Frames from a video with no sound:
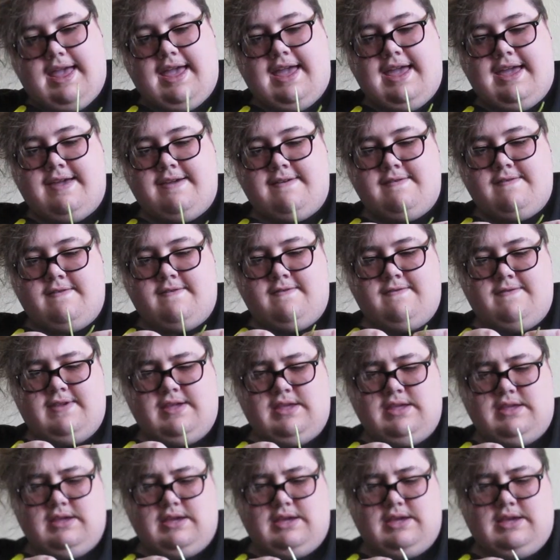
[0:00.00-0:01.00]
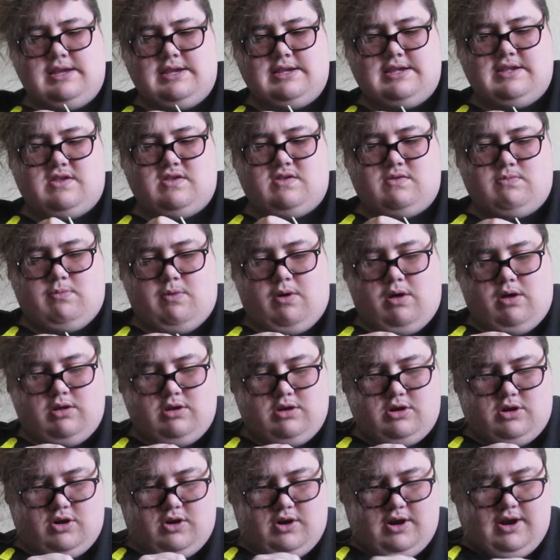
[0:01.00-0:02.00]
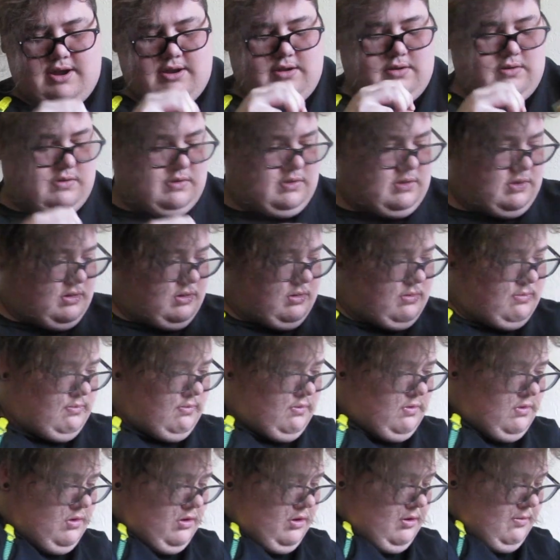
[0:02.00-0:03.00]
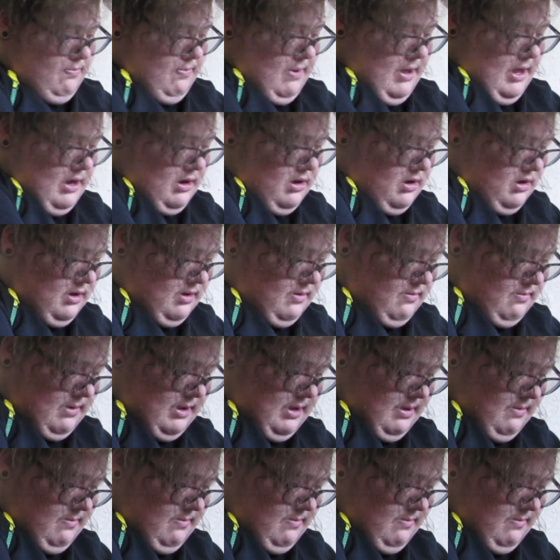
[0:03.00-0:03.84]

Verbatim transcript: I have a feeling his smaller crown is going to look better than my